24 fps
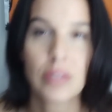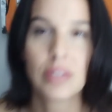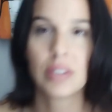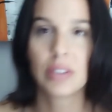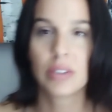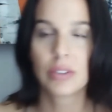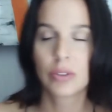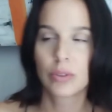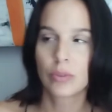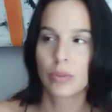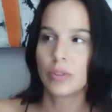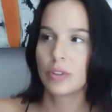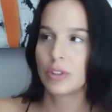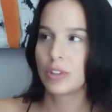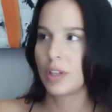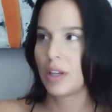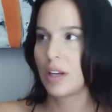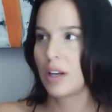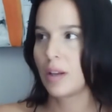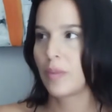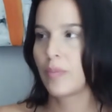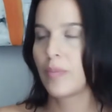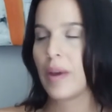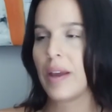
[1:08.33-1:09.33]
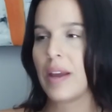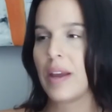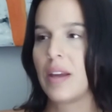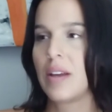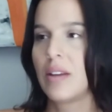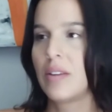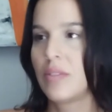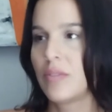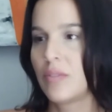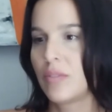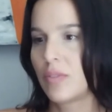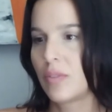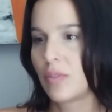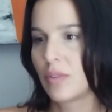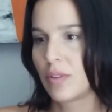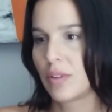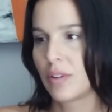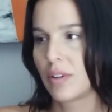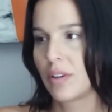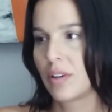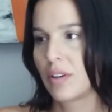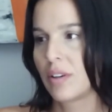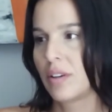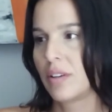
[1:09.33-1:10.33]
Yeah, it was an excruciating
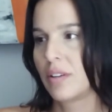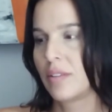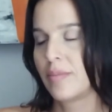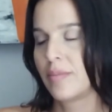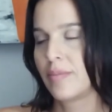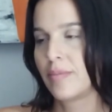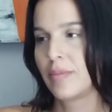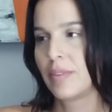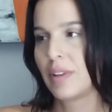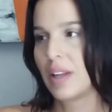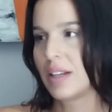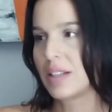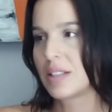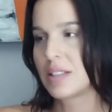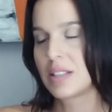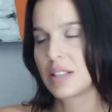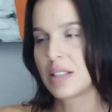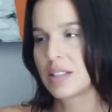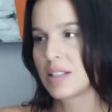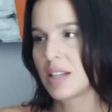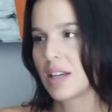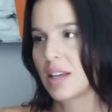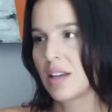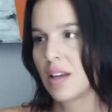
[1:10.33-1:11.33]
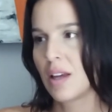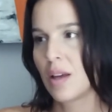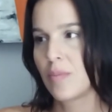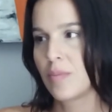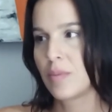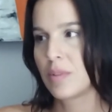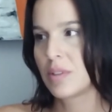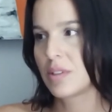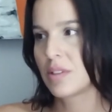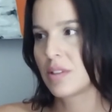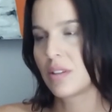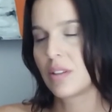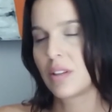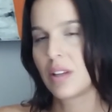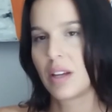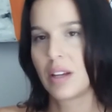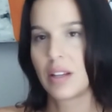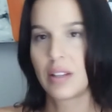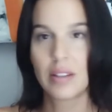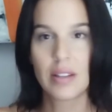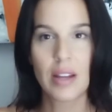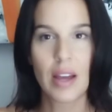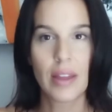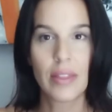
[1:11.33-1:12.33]
pain for mm, like 6 a.m.
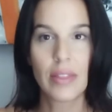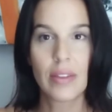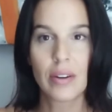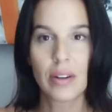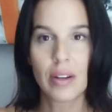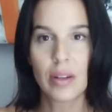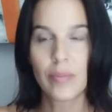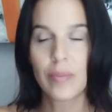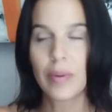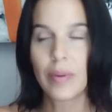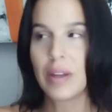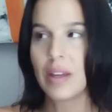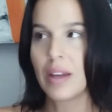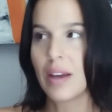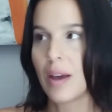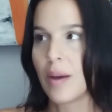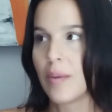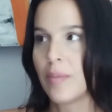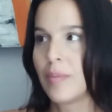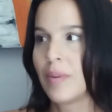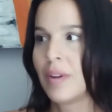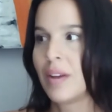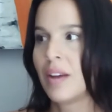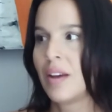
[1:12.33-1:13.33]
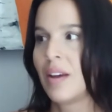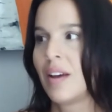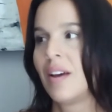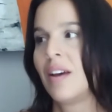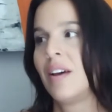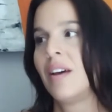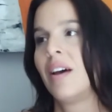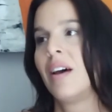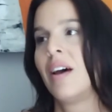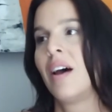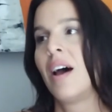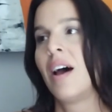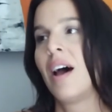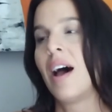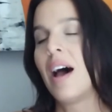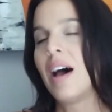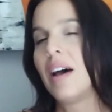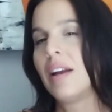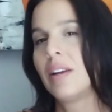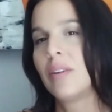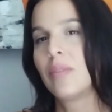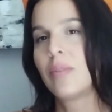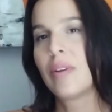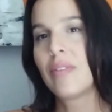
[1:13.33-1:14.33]
until like 9.30 p.m.
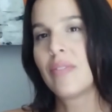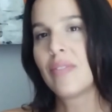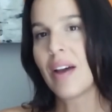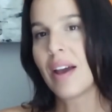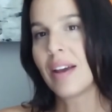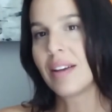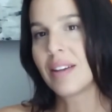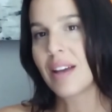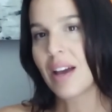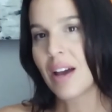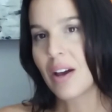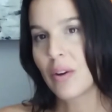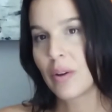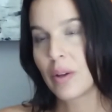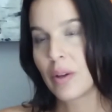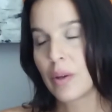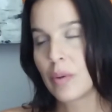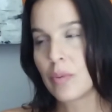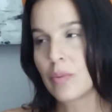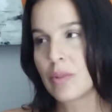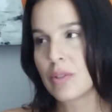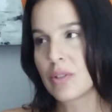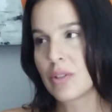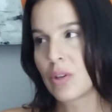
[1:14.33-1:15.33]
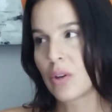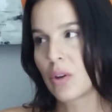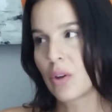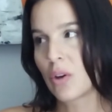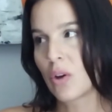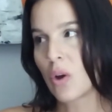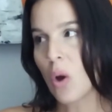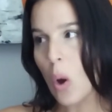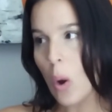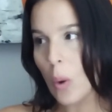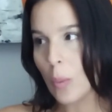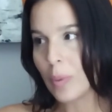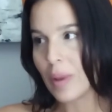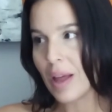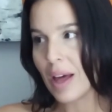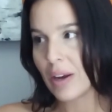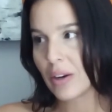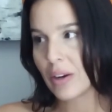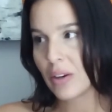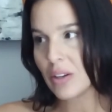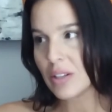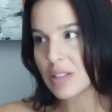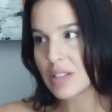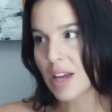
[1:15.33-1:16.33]
How did we find out? It was a
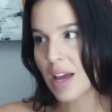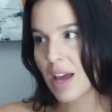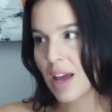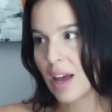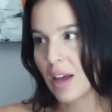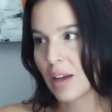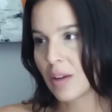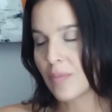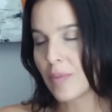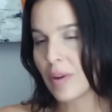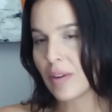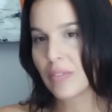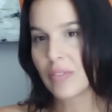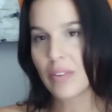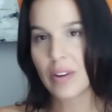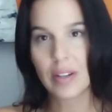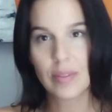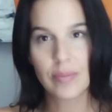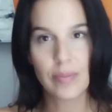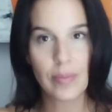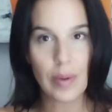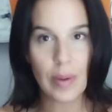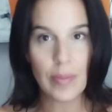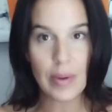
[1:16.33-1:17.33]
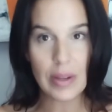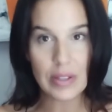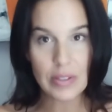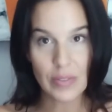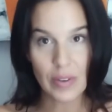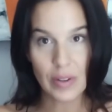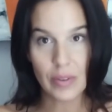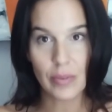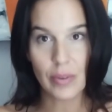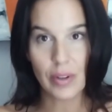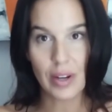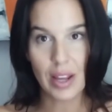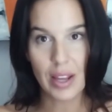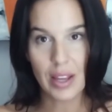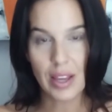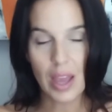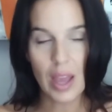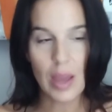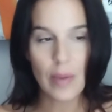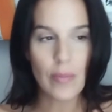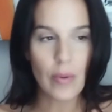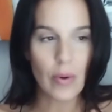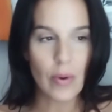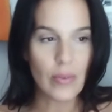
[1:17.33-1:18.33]
gallbladder attack. My friend, my best
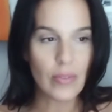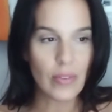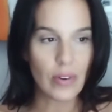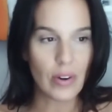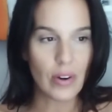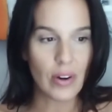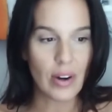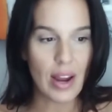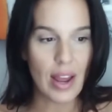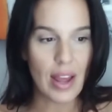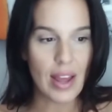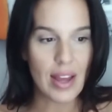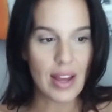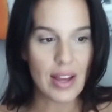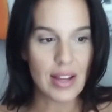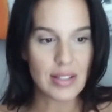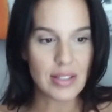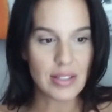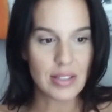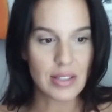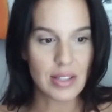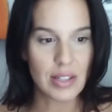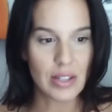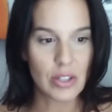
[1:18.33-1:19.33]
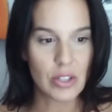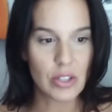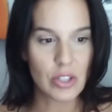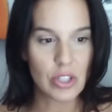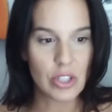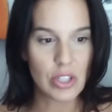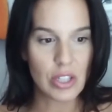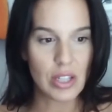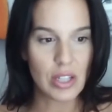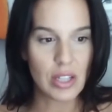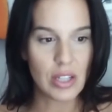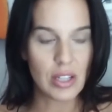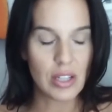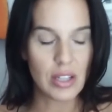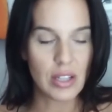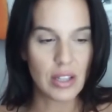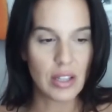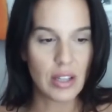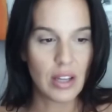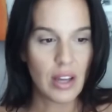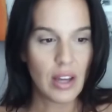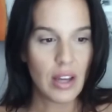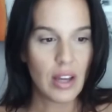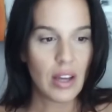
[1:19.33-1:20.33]
friend Renee came over and
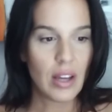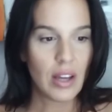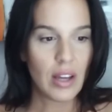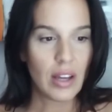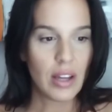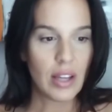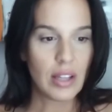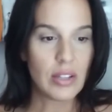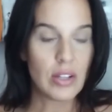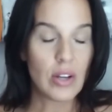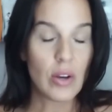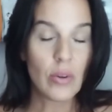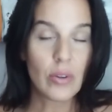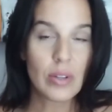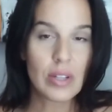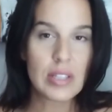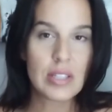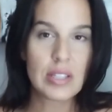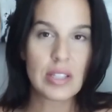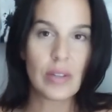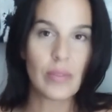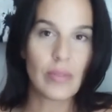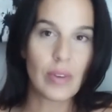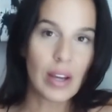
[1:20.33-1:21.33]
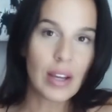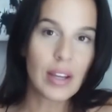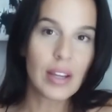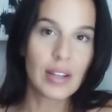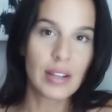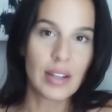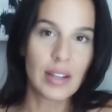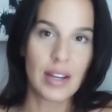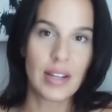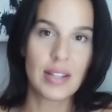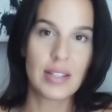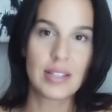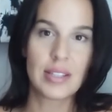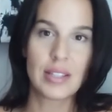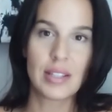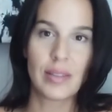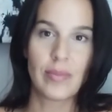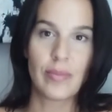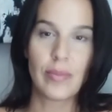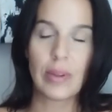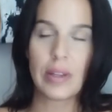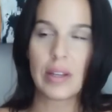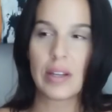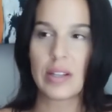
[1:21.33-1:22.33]
she noticed and
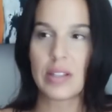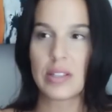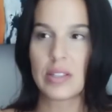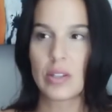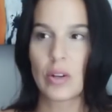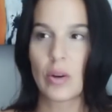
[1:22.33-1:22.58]
recognized it